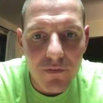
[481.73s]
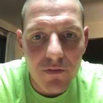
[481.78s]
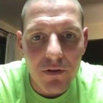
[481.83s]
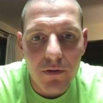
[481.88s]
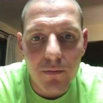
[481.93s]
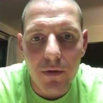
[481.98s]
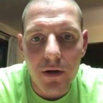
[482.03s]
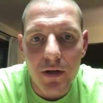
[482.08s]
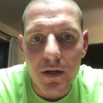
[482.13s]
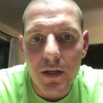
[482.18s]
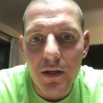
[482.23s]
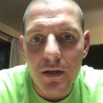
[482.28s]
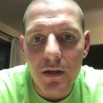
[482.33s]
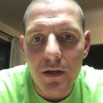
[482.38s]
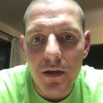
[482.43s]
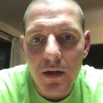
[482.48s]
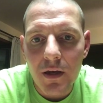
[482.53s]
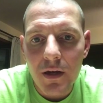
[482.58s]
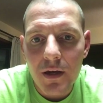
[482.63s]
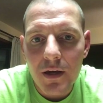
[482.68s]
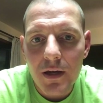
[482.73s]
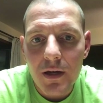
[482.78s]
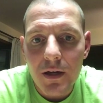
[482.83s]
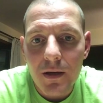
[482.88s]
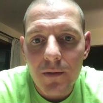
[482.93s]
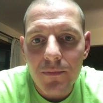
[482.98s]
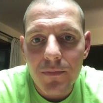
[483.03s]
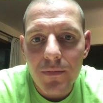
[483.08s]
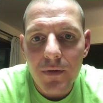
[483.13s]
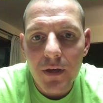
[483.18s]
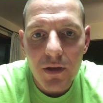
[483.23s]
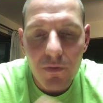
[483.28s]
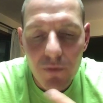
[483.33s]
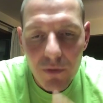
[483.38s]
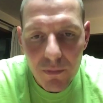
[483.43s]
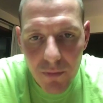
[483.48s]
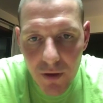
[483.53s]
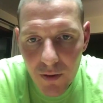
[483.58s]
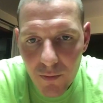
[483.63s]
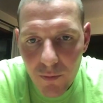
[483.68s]
everybody. And
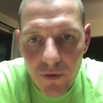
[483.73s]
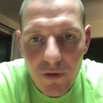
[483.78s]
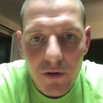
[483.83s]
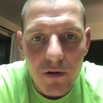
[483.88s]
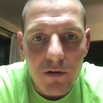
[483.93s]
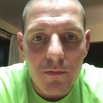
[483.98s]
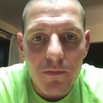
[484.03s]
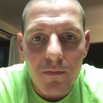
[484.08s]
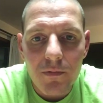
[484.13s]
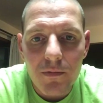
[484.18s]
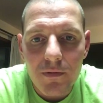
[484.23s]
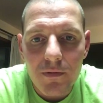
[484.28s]
remember,